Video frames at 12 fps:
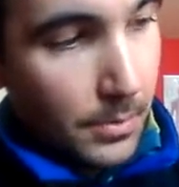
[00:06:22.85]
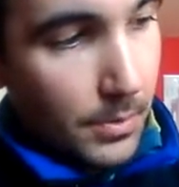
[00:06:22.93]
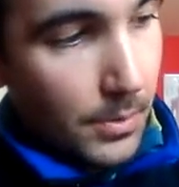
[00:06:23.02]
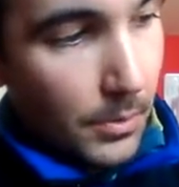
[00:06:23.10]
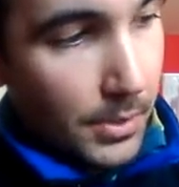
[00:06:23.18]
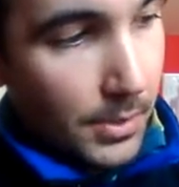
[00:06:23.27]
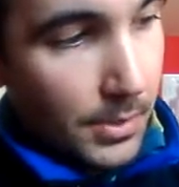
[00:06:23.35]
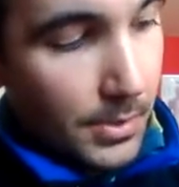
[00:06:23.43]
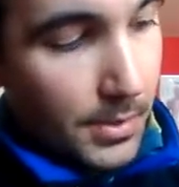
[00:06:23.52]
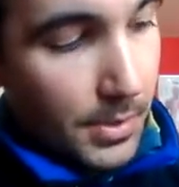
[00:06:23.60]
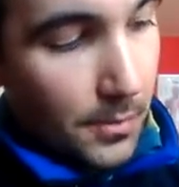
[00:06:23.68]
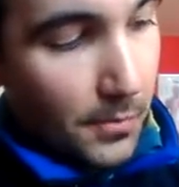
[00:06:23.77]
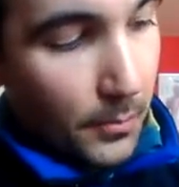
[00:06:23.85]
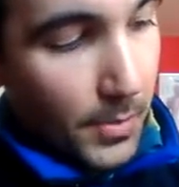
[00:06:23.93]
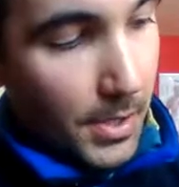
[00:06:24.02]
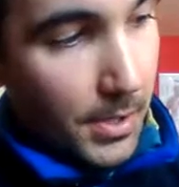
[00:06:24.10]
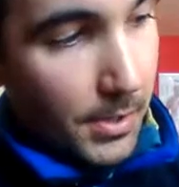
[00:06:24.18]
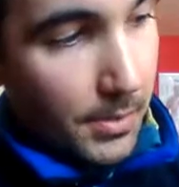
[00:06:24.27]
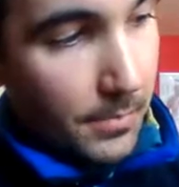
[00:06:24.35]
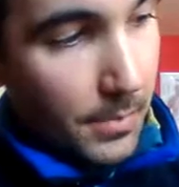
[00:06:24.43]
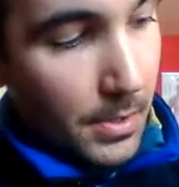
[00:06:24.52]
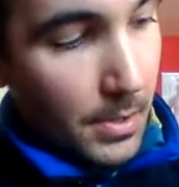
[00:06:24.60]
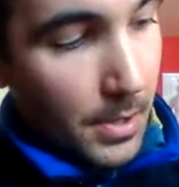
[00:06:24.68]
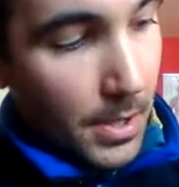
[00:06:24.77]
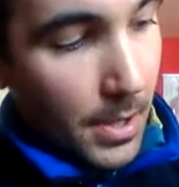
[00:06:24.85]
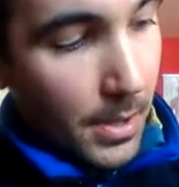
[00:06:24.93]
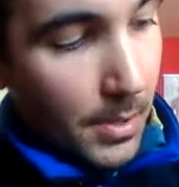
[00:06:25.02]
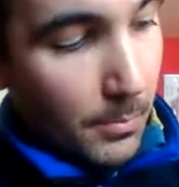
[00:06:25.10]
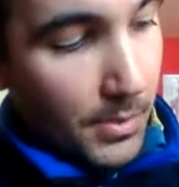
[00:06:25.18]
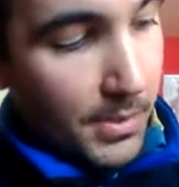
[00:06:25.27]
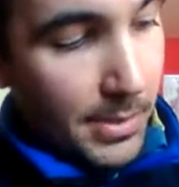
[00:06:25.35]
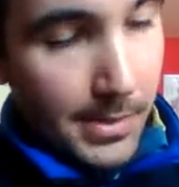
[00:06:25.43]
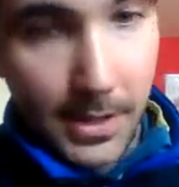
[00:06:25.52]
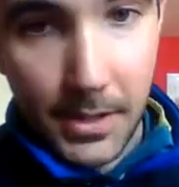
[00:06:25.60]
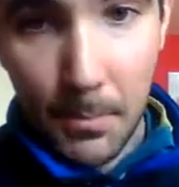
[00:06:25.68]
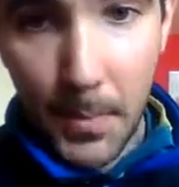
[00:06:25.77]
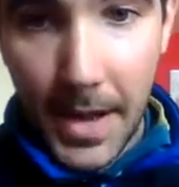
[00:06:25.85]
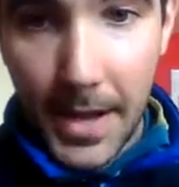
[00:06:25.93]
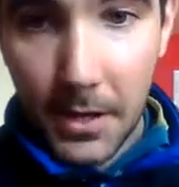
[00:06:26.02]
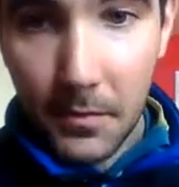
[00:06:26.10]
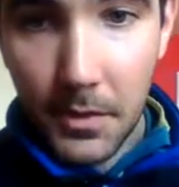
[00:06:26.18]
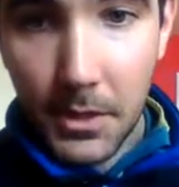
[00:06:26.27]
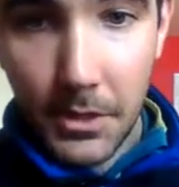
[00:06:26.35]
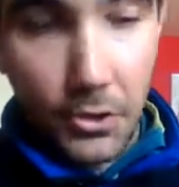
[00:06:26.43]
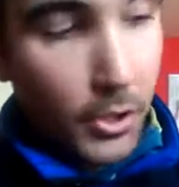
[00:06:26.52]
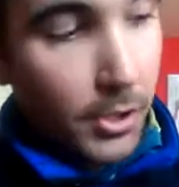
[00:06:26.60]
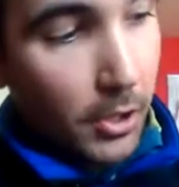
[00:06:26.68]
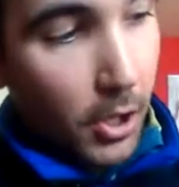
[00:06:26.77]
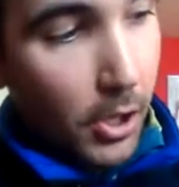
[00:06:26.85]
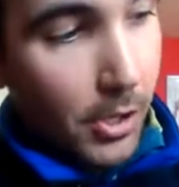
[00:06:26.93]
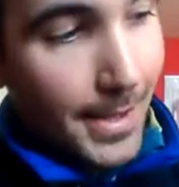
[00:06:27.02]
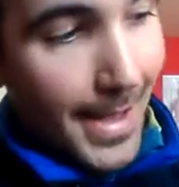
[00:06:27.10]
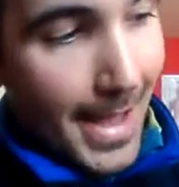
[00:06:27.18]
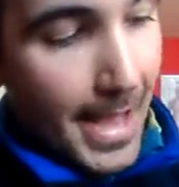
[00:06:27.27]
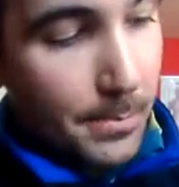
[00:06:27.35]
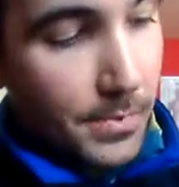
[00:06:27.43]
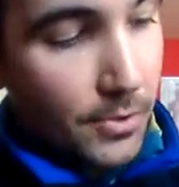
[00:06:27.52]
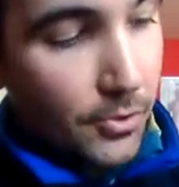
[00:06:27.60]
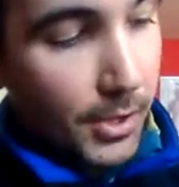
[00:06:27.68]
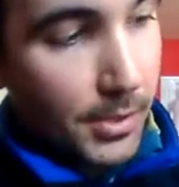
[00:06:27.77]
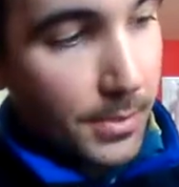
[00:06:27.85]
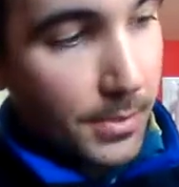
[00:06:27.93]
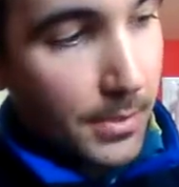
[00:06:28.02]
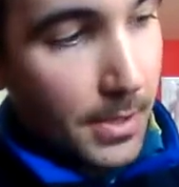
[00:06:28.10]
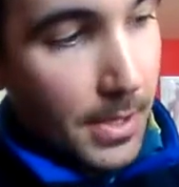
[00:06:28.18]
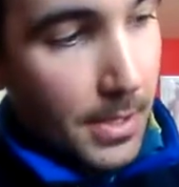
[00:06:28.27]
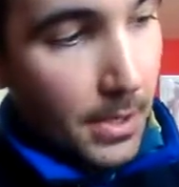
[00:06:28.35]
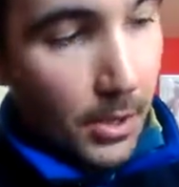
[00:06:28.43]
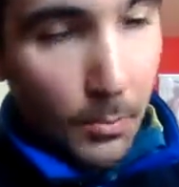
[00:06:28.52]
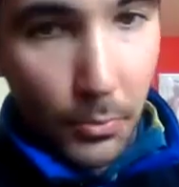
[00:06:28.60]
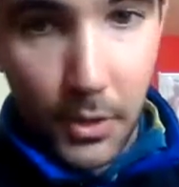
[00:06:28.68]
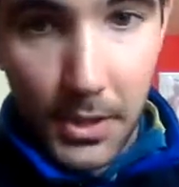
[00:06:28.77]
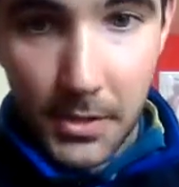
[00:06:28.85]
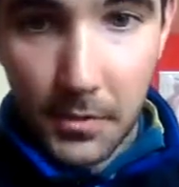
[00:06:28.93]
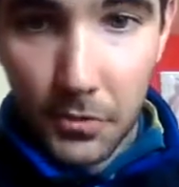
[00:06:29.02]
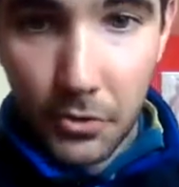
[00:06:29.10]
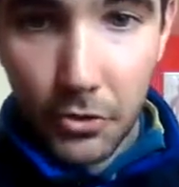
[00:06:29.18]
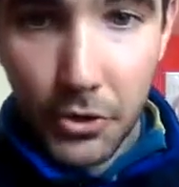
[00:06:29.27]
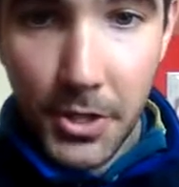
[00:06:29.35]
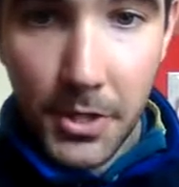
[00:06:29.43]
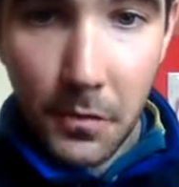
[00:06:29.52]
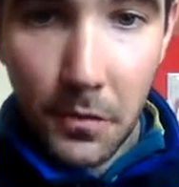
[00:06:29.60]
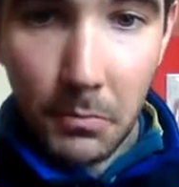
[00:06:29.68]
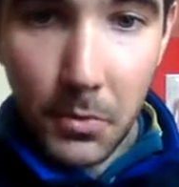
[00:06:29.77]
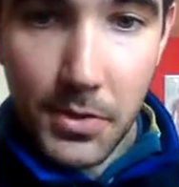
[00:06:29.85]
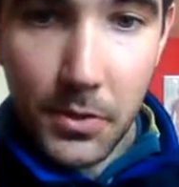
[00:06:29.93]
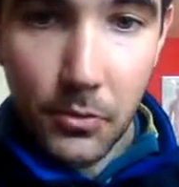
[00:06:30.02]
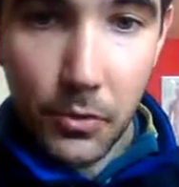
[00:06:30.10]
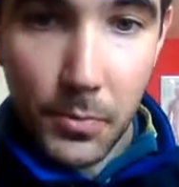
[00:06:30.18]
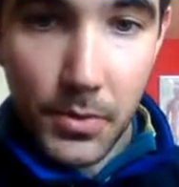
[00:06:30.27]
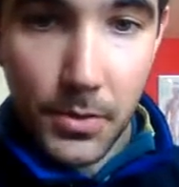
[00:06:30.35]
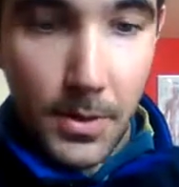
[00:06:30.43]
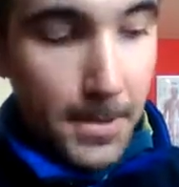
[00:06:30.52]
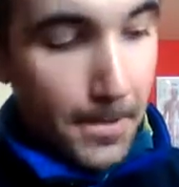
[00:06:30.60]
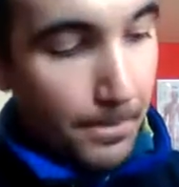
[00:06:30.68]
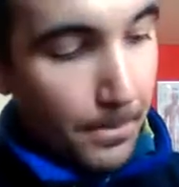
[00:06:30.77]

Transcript: So as you can see from here, the muscles at the back of the knee joint are called hamstrings, comprised of 3 different muscle groups